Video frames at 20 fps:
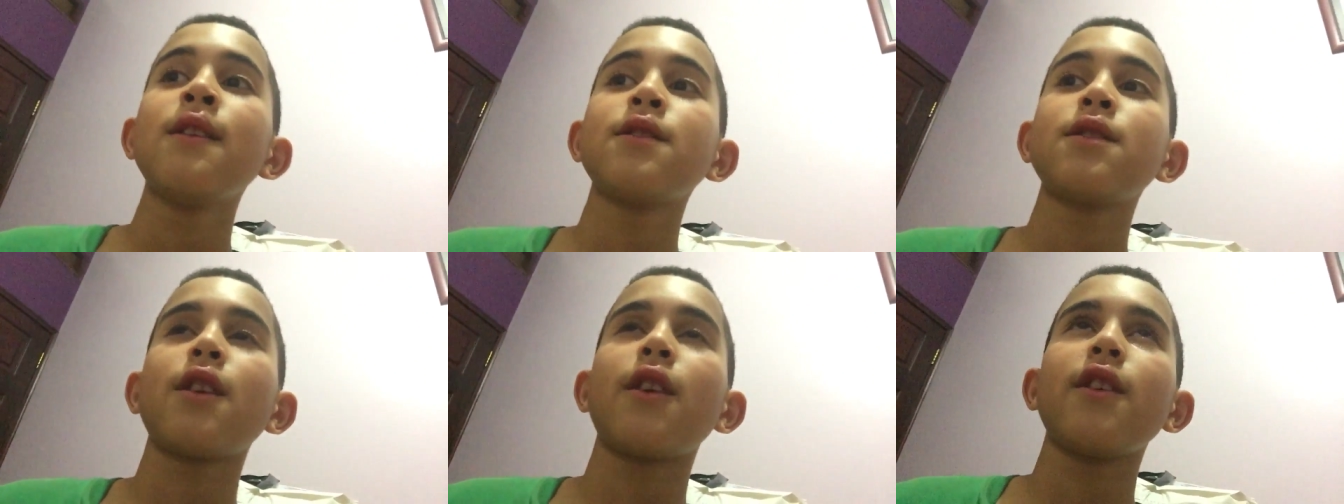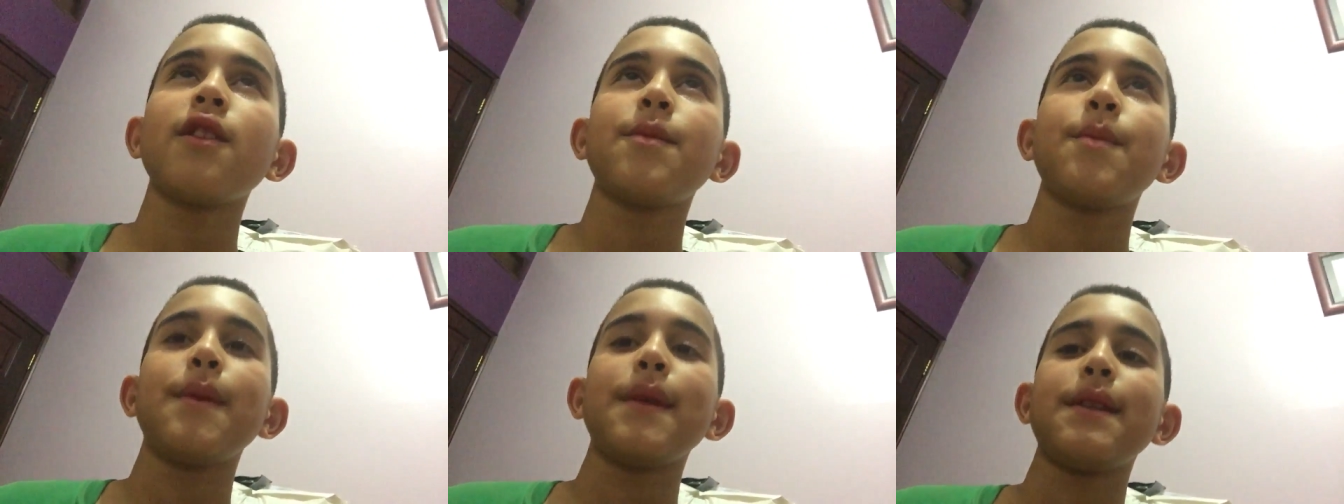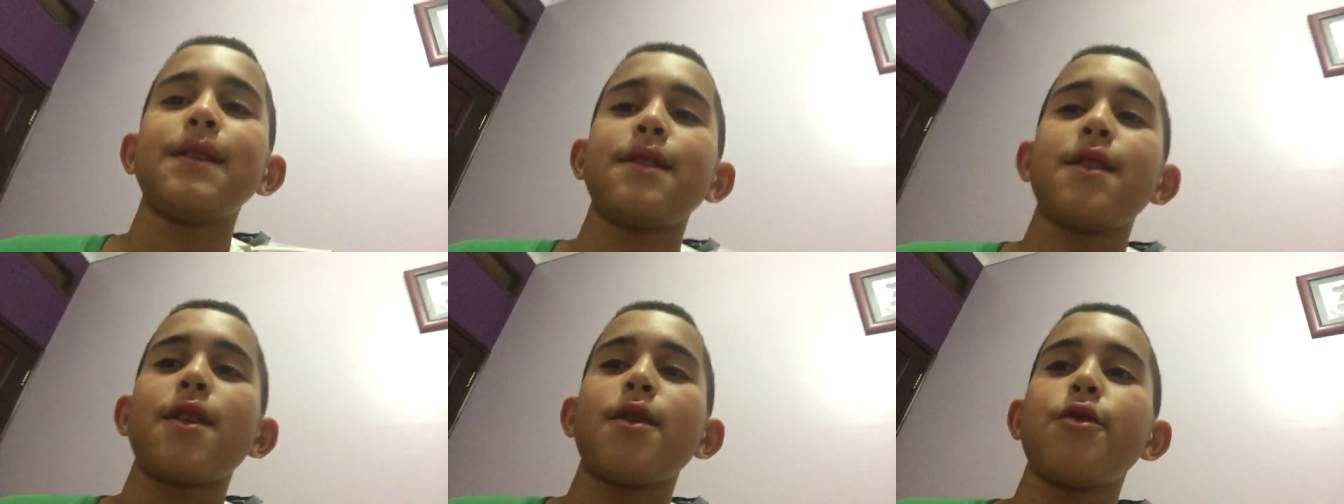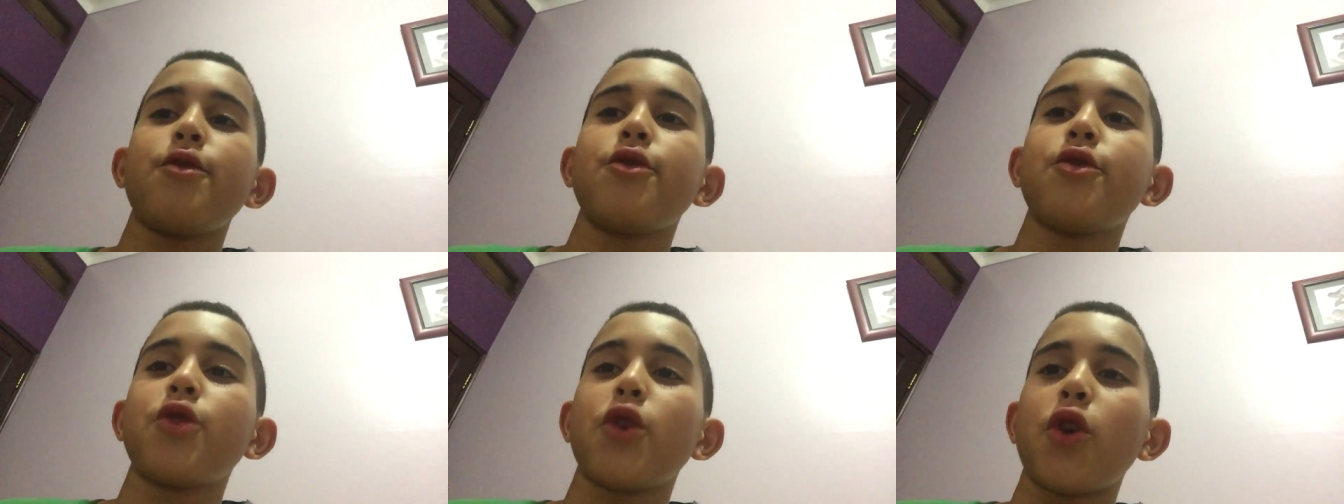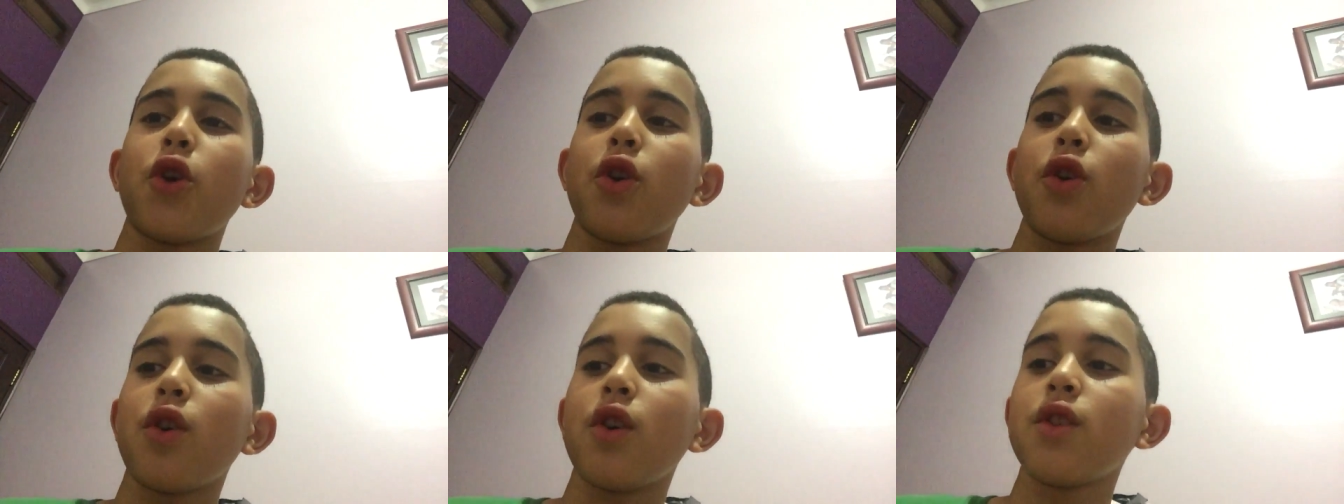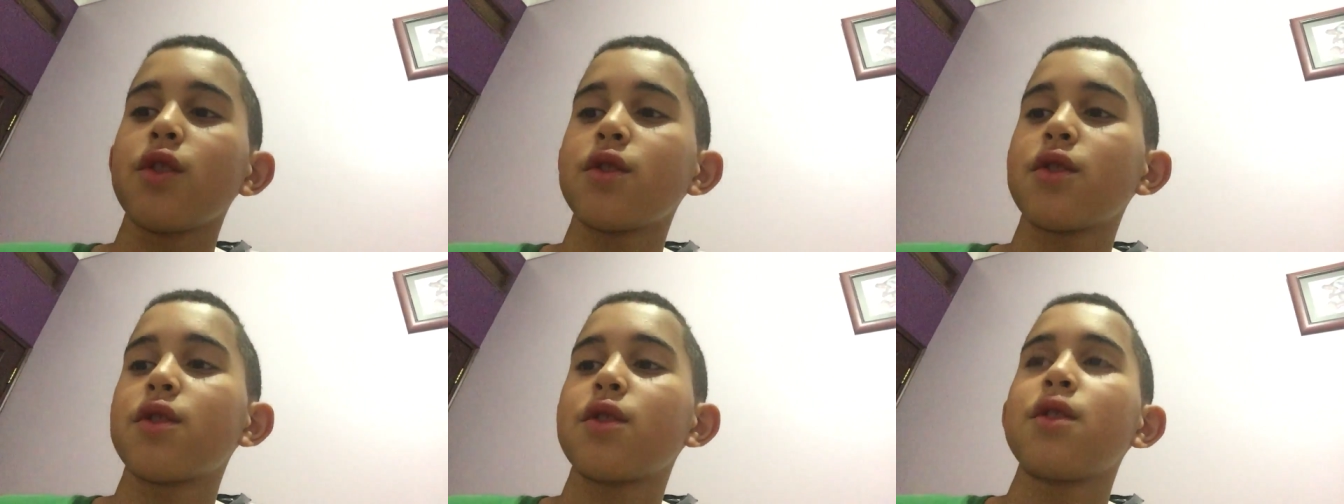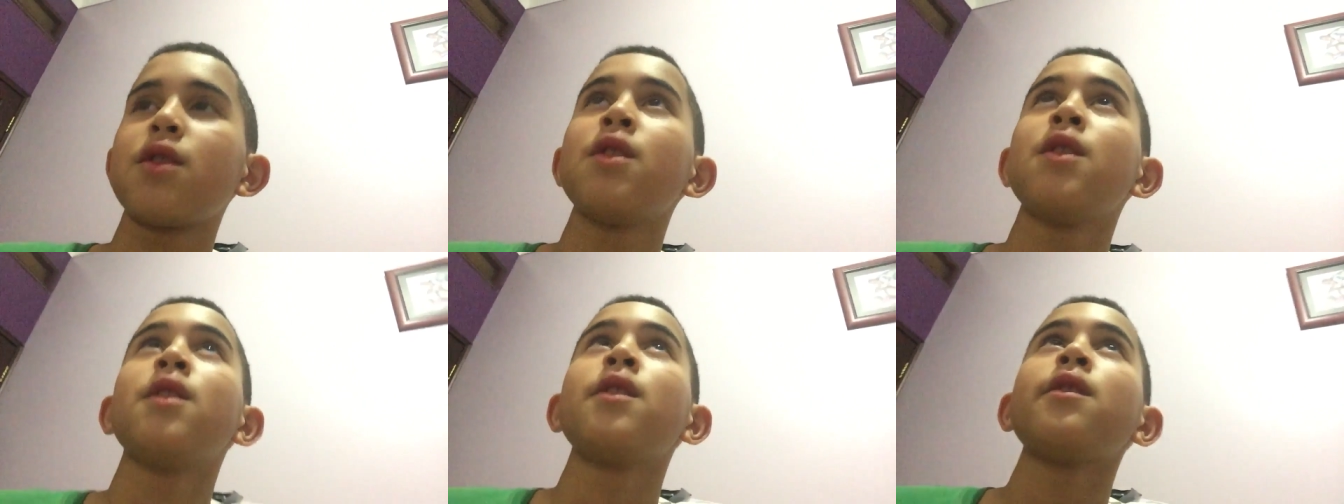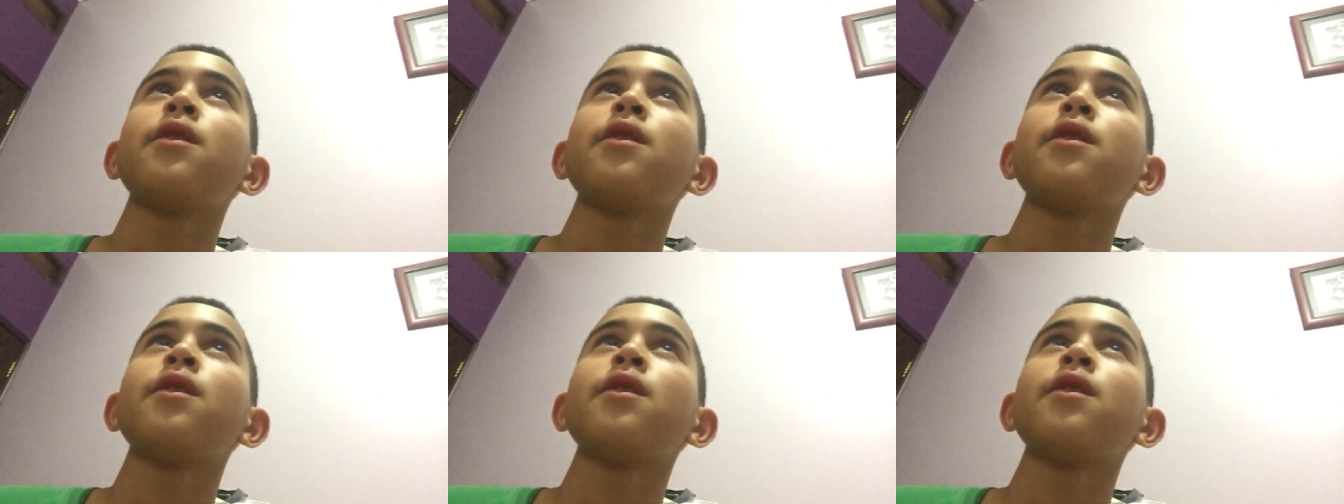So it's been so short.